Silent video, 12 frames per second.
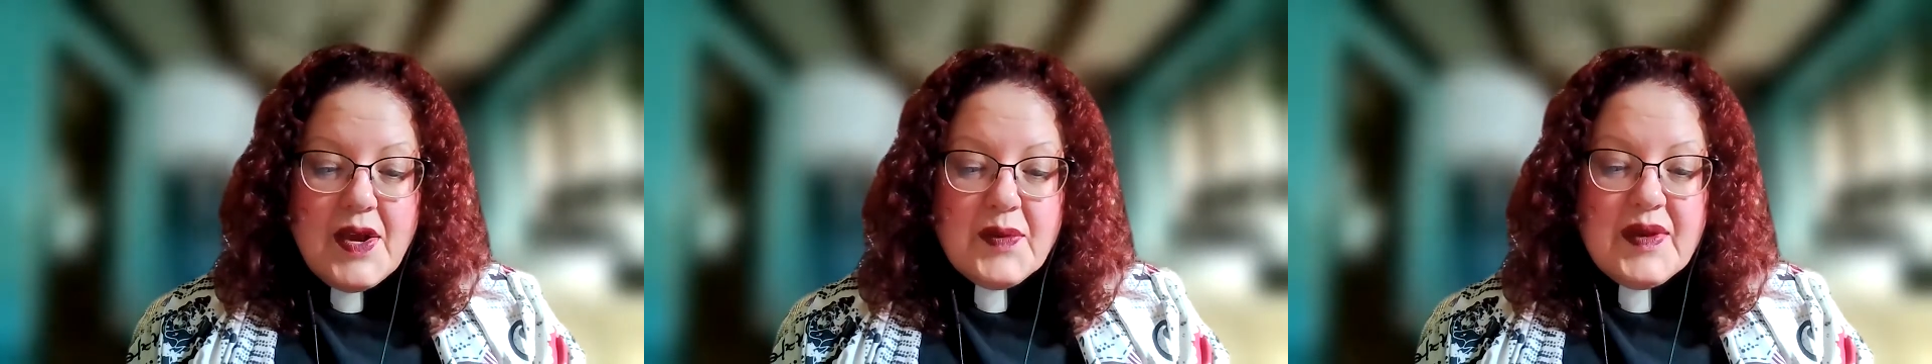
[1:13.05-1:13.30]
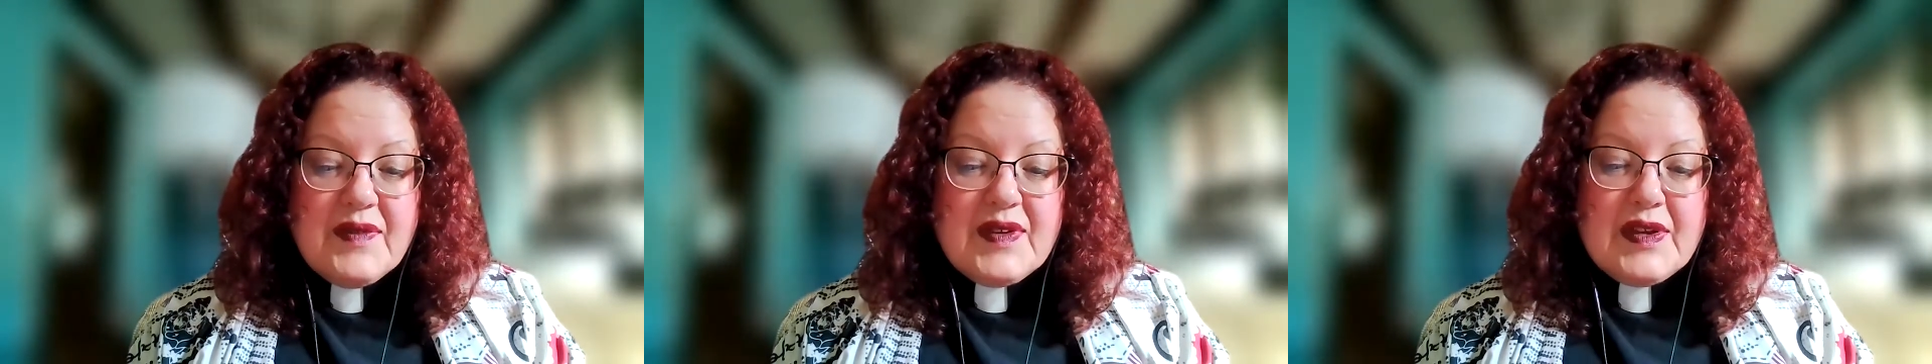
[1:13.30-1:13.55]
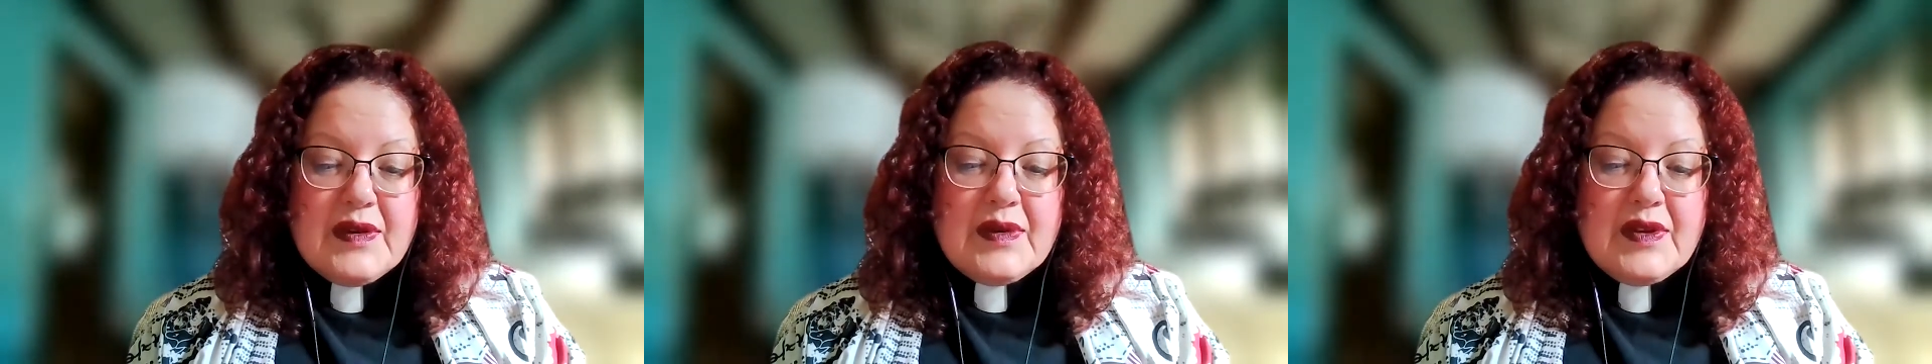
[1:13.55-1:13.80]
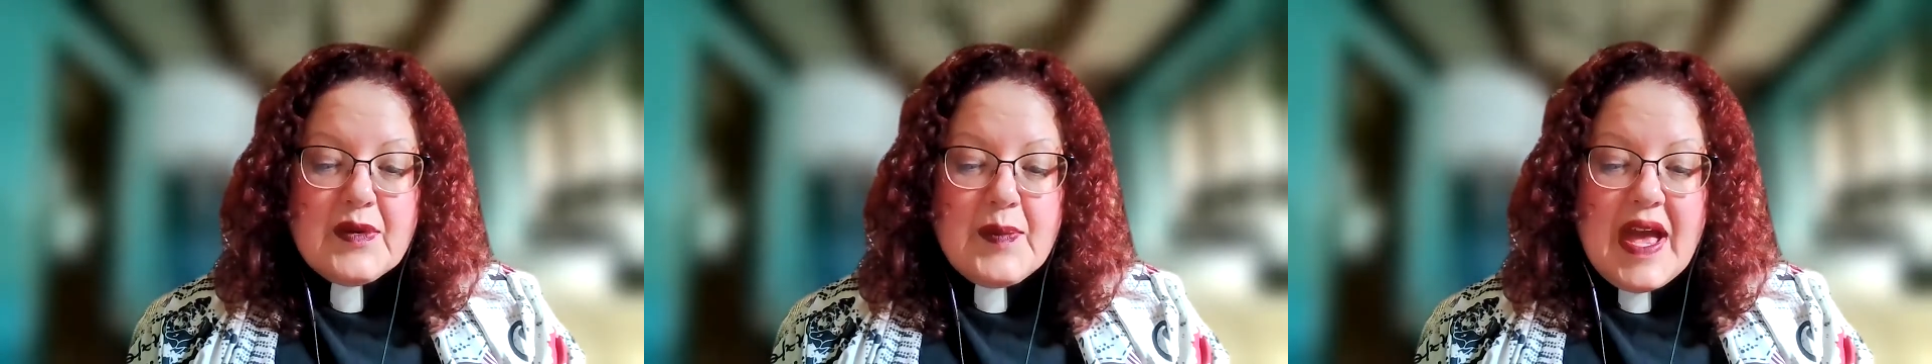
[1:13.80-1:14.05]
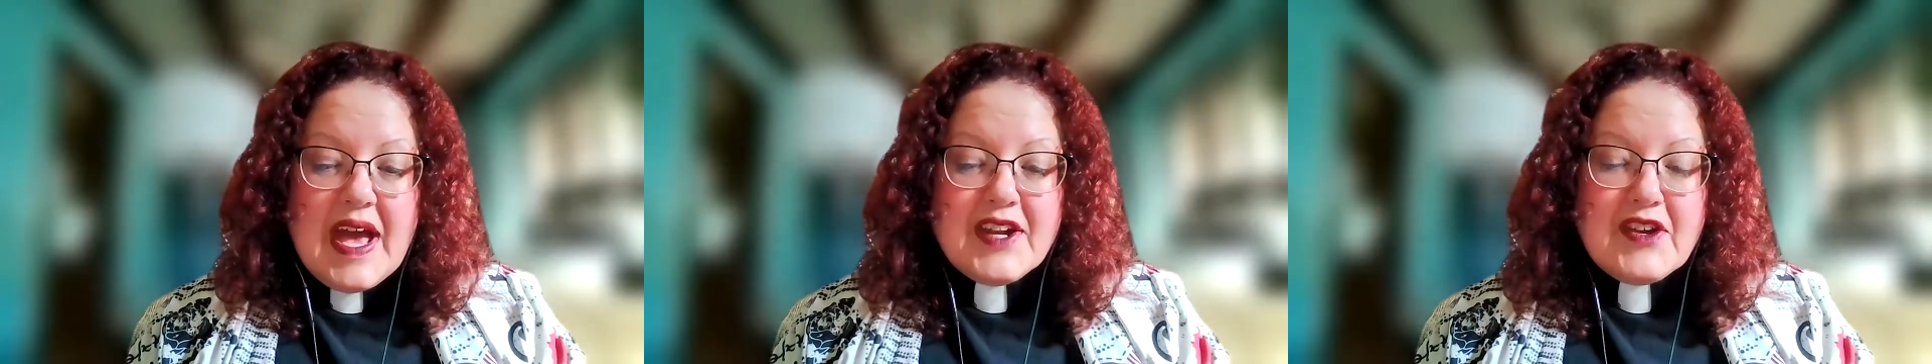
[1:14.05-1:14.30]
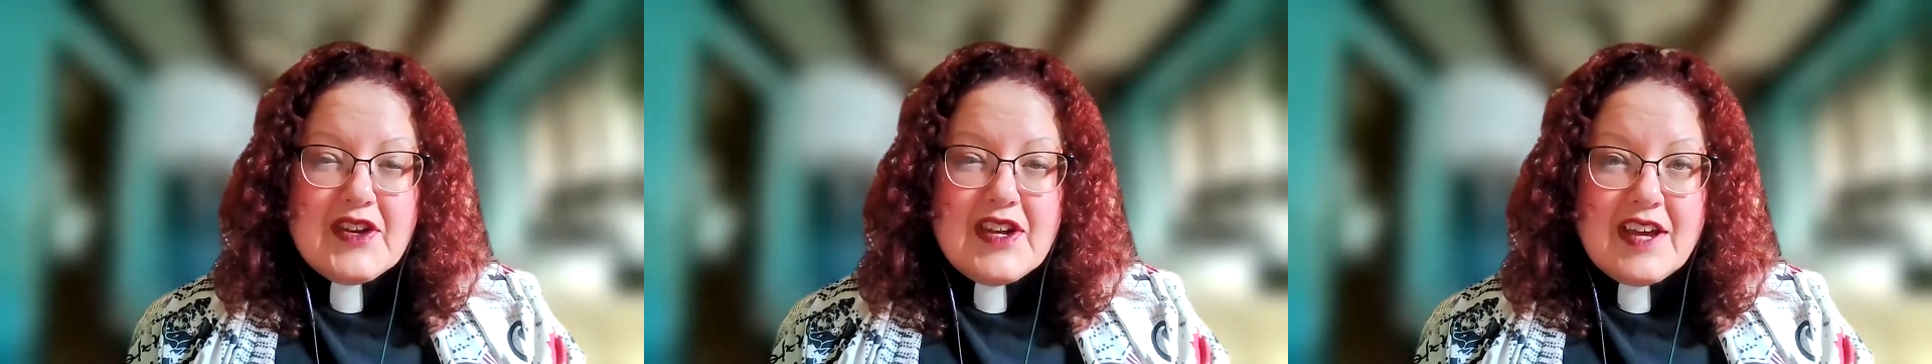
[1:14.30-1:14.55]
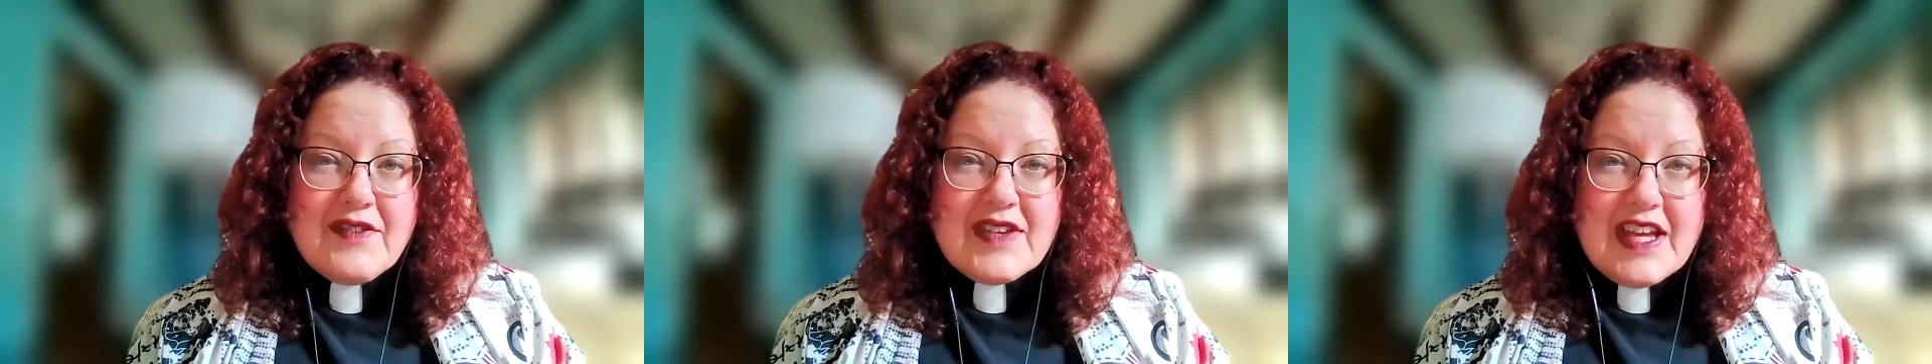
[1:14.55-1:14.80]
Review your pattern of